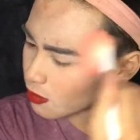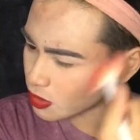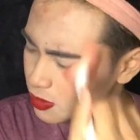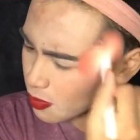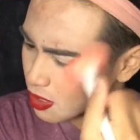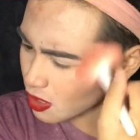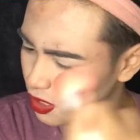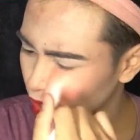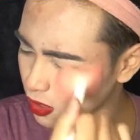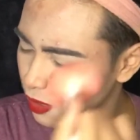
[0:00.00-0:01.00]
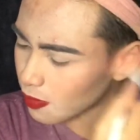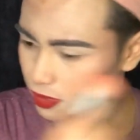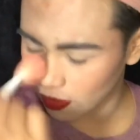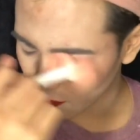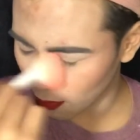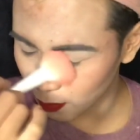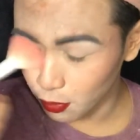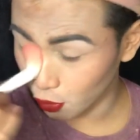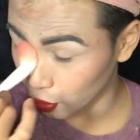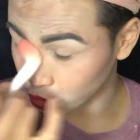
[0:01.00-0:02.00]
I'm just putting a little bit of
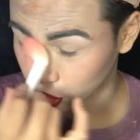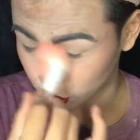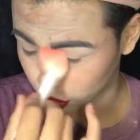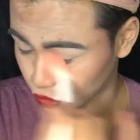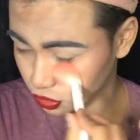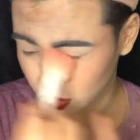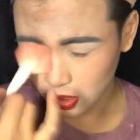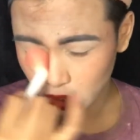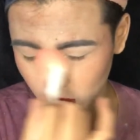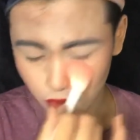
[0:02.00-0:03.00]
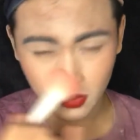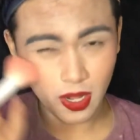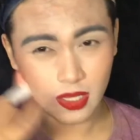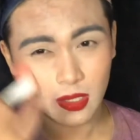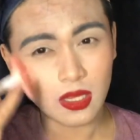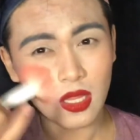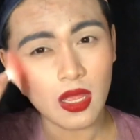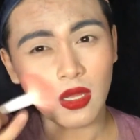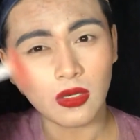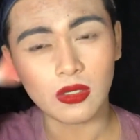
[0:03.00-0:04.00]
blush right
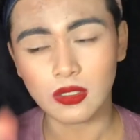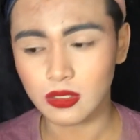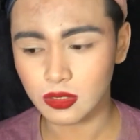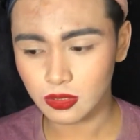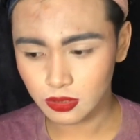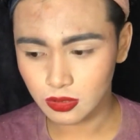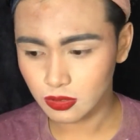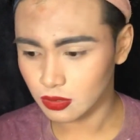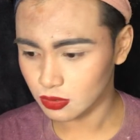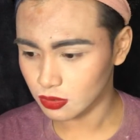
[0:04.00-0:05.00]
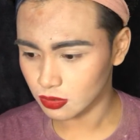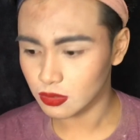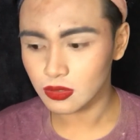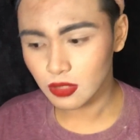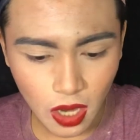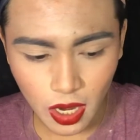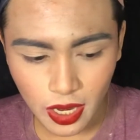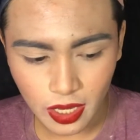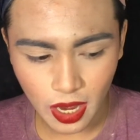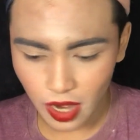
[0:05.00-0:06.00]
now.
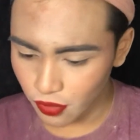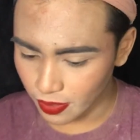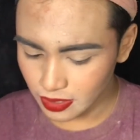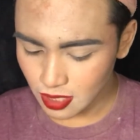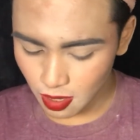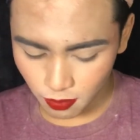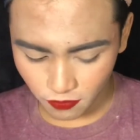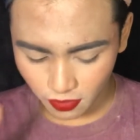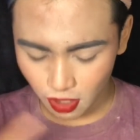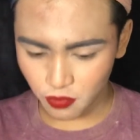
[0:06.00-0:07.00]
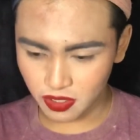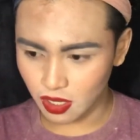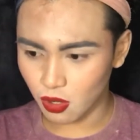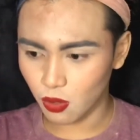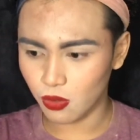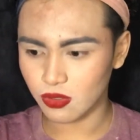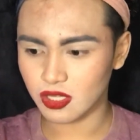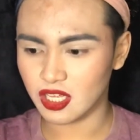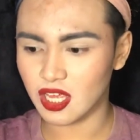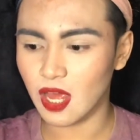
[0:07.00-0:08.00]
Okay, anyways, moving on to the whole
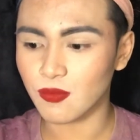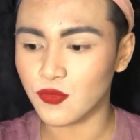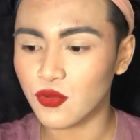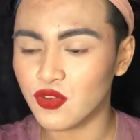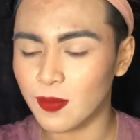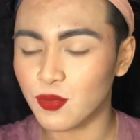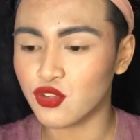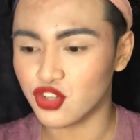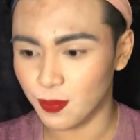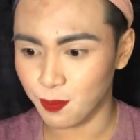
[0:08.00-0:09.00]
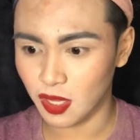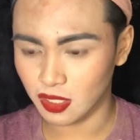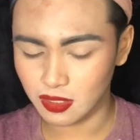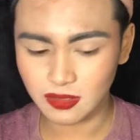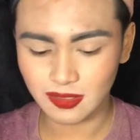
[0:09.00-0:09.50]
came through dripping.